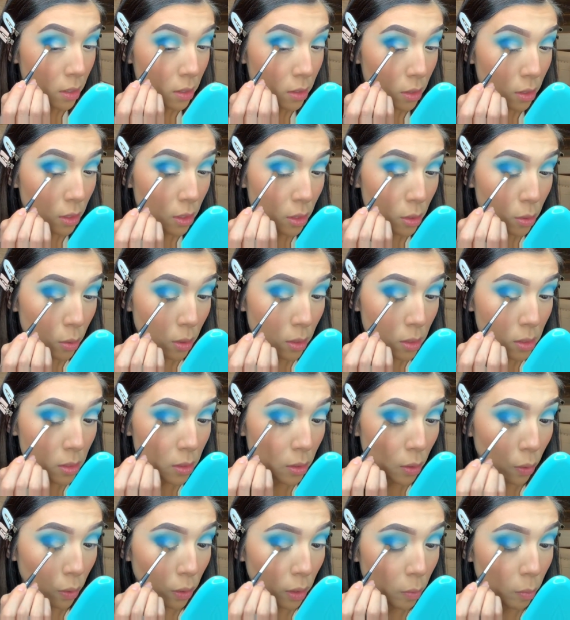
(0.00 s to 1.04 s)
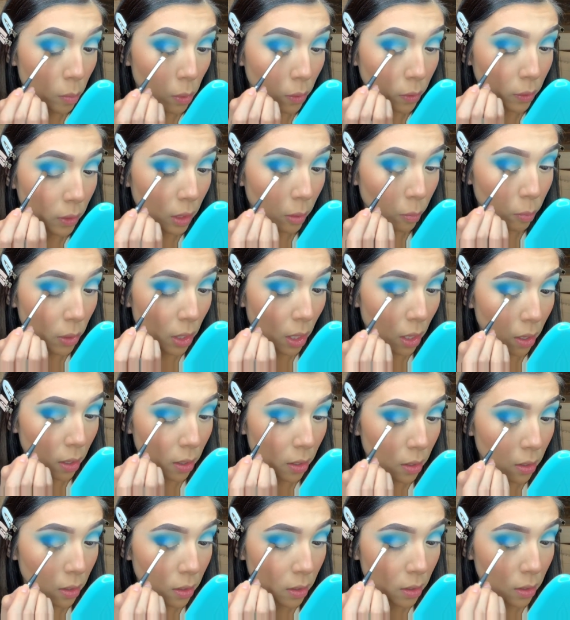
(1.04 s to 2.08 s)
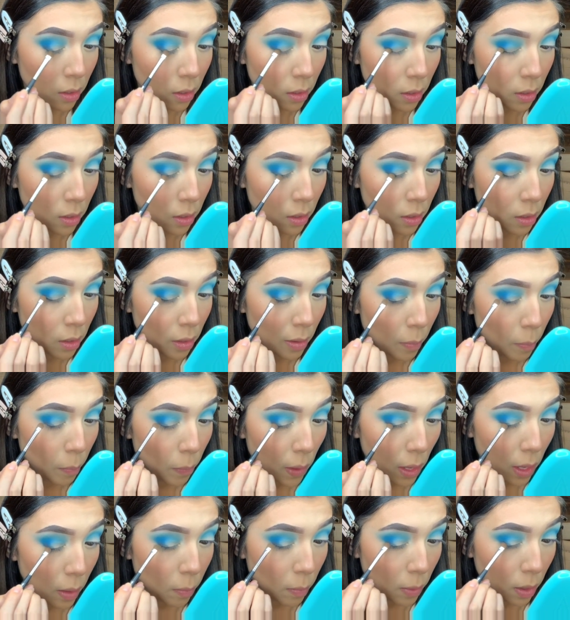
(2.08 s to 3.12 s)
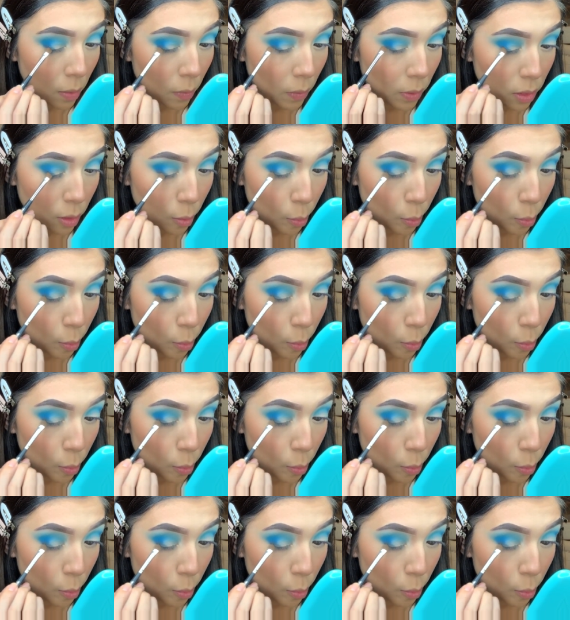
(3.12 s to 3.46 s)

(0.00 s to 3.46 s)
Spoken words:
So you just want to slowly build up that pigment with the